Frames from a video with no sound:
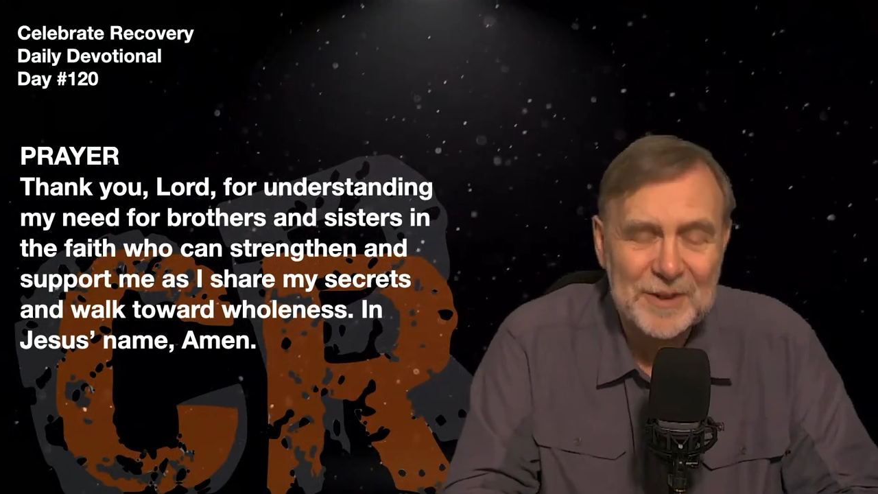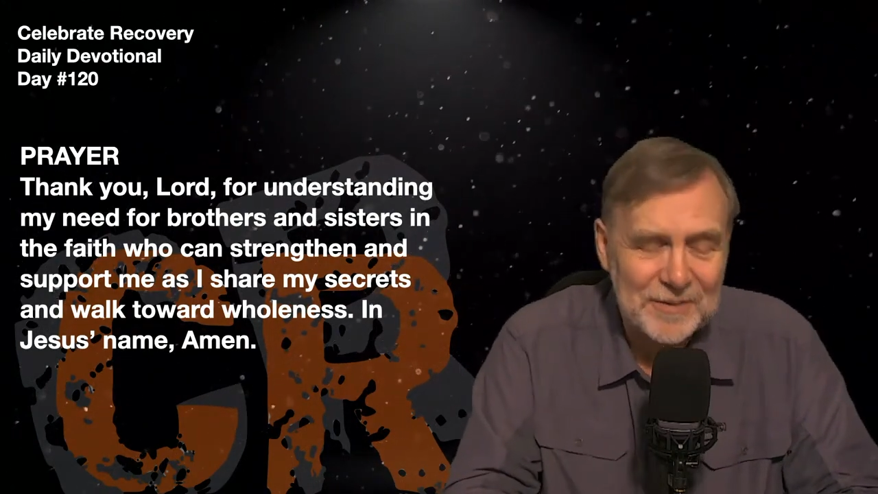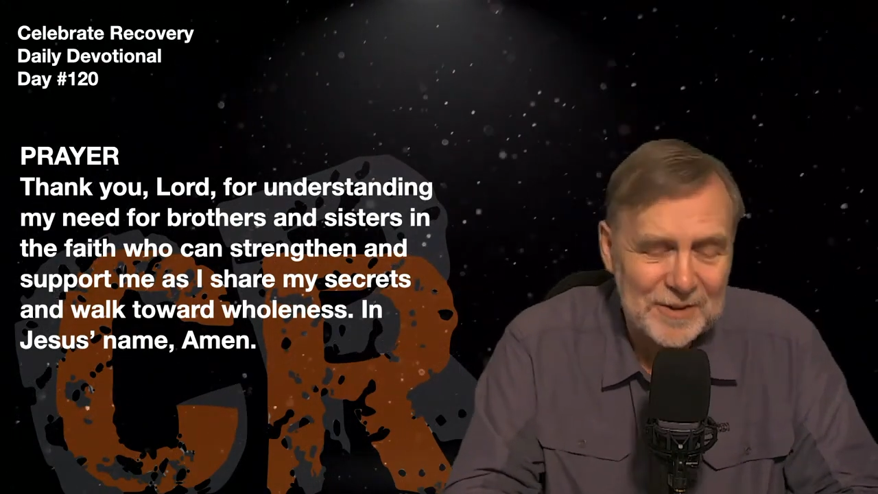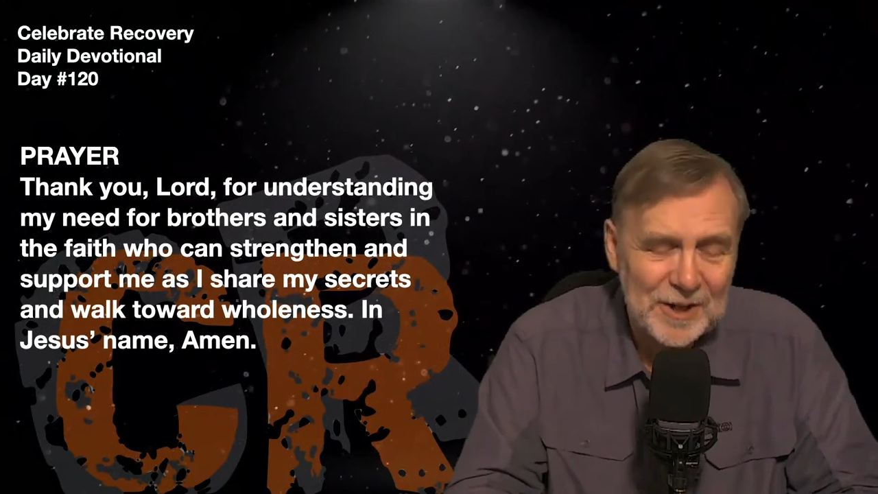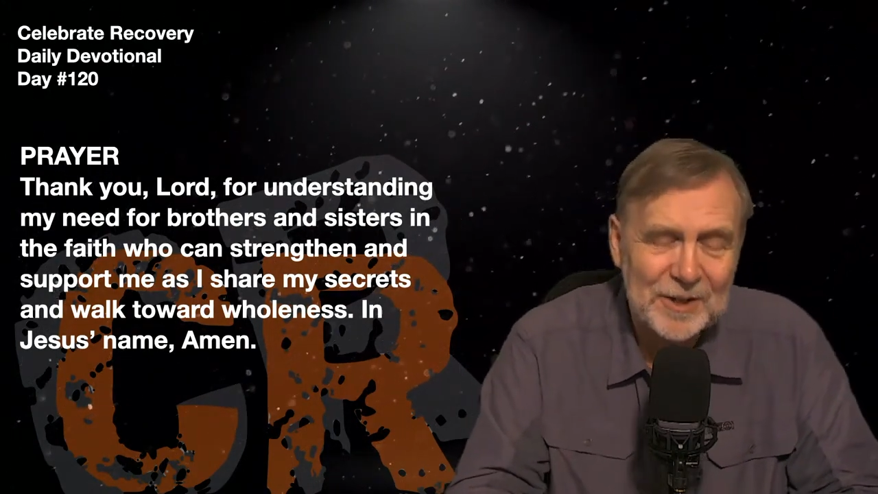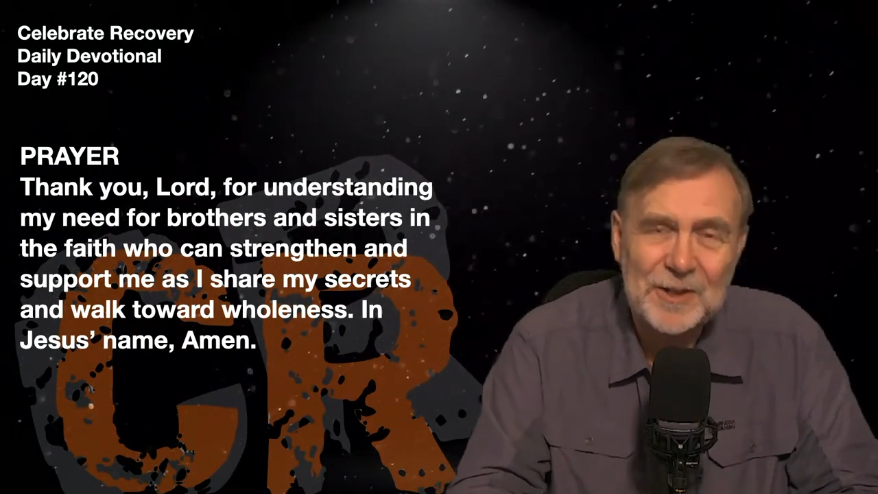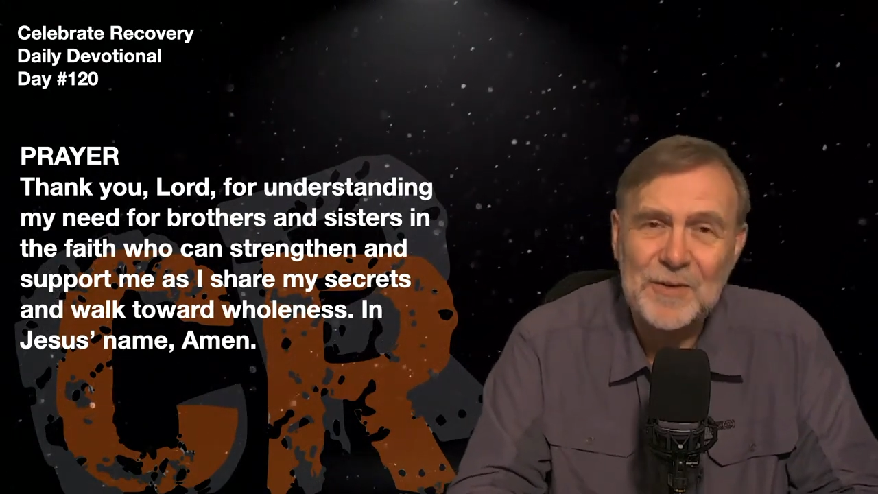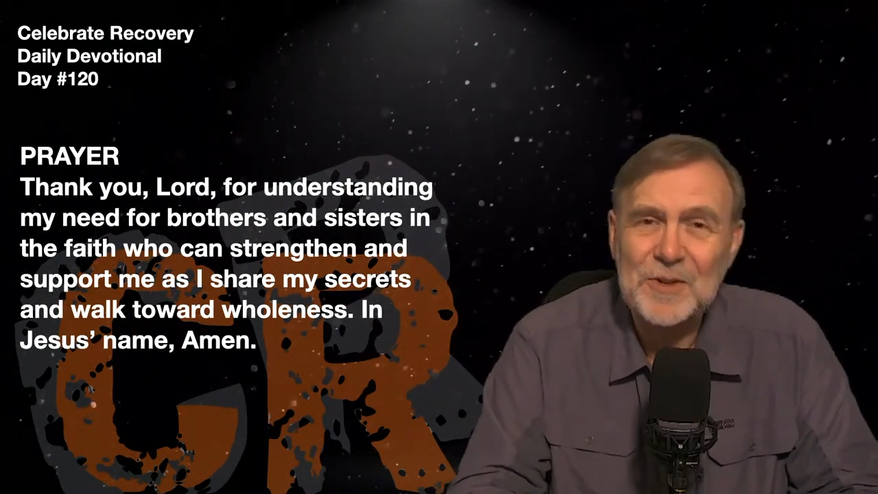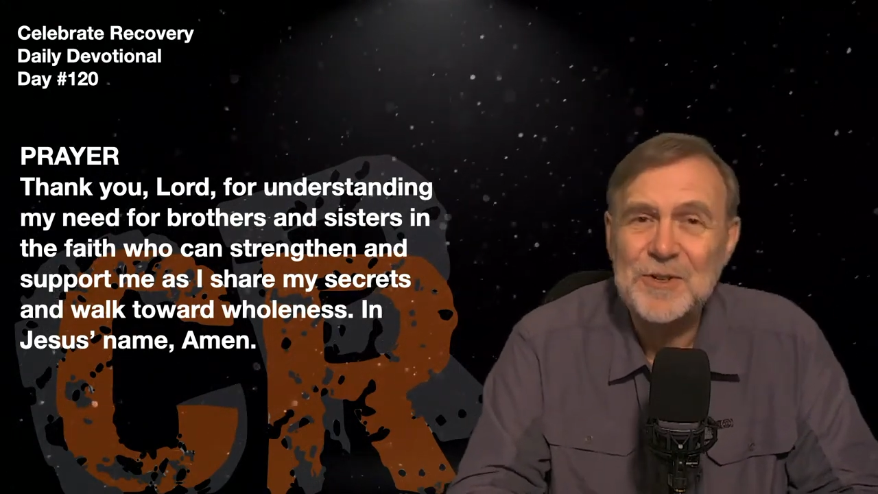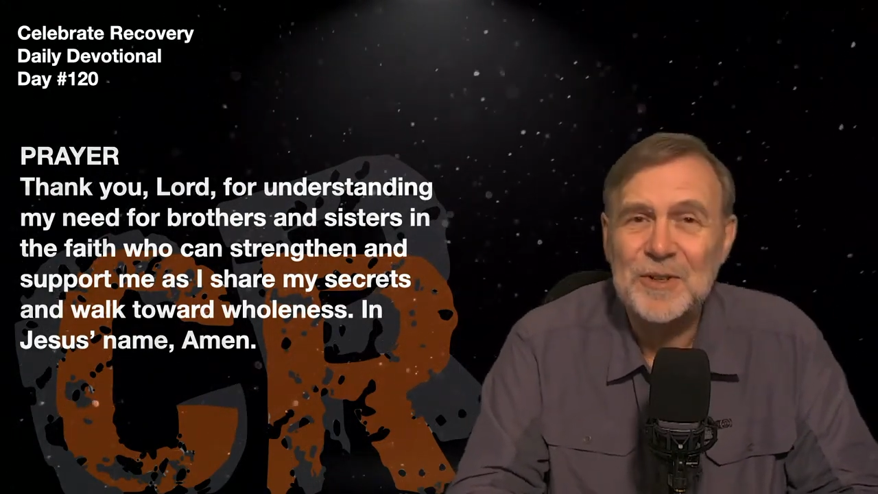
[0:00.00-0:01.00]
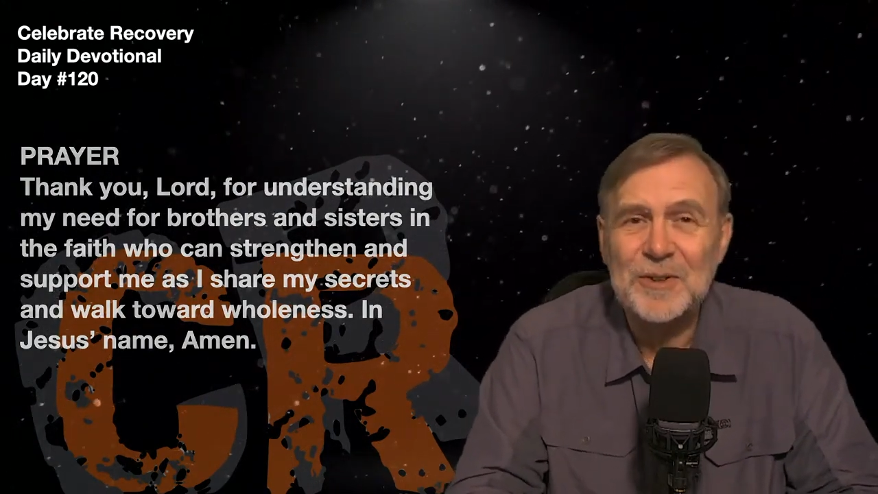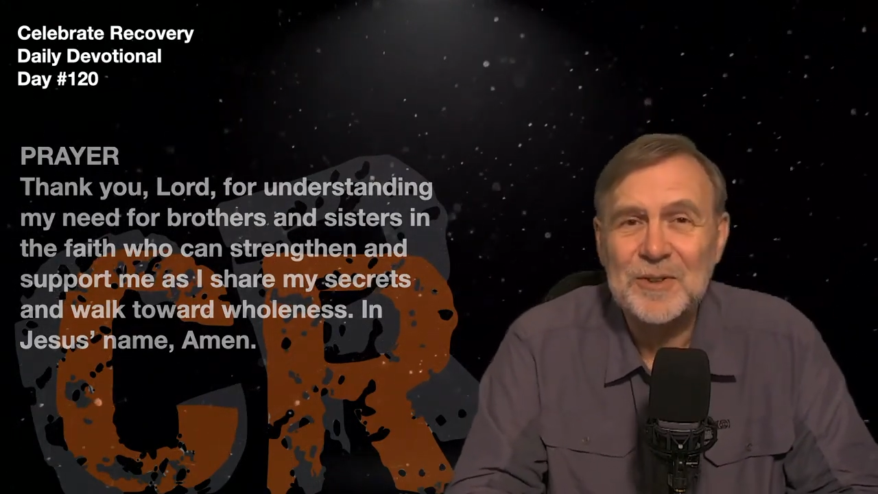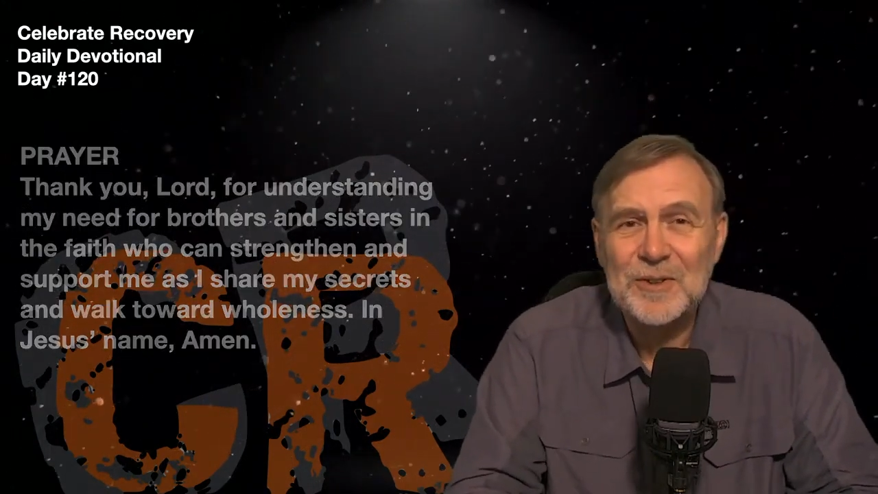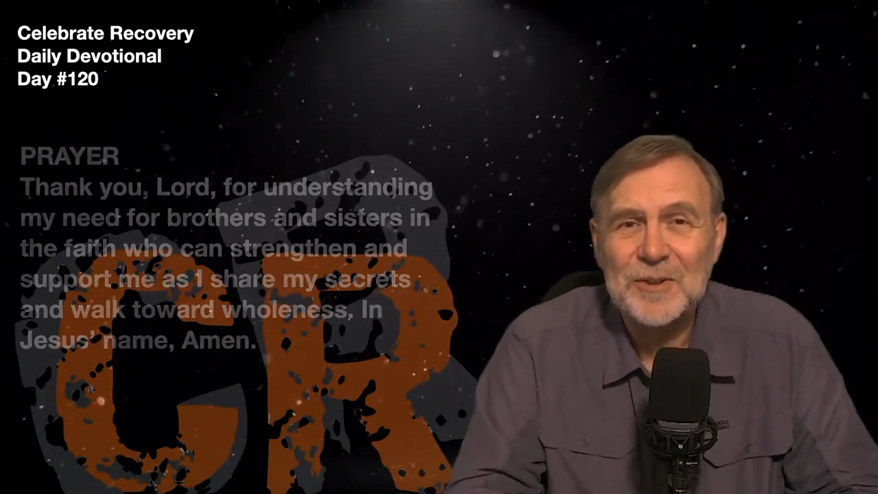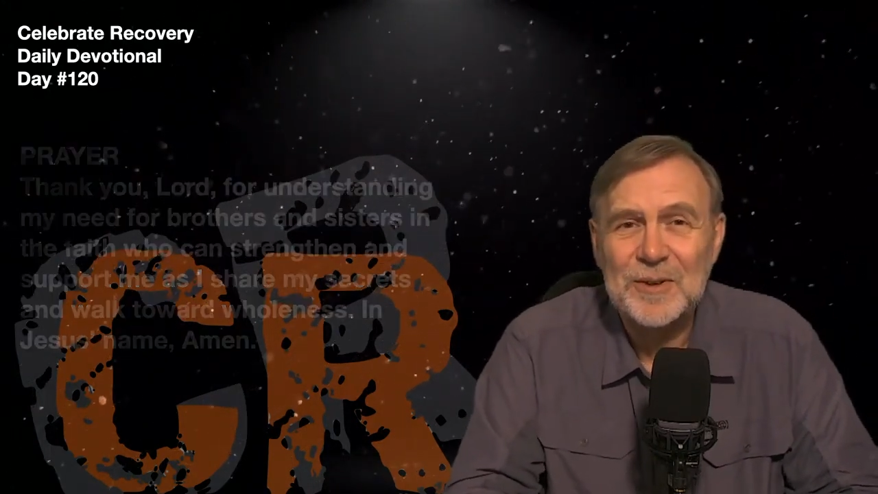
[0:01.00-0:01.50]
of Daily Devotions,